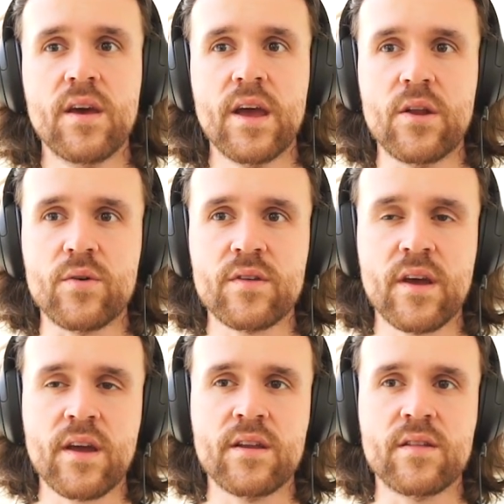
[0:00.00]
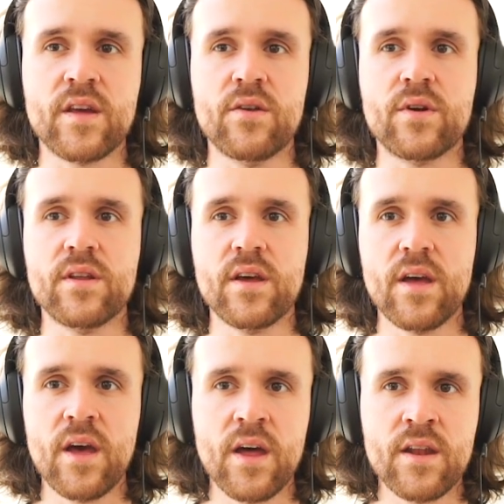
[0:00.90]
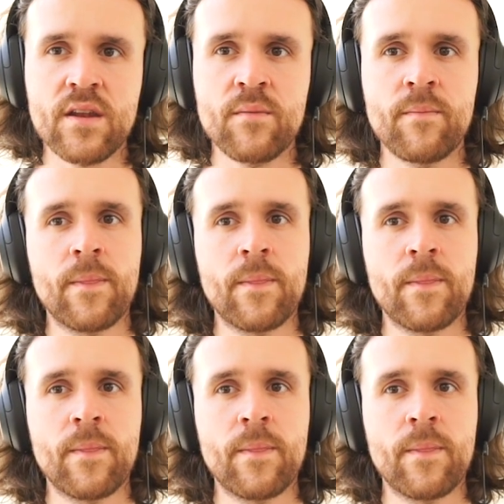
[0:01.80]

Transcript: In our second, it's character N.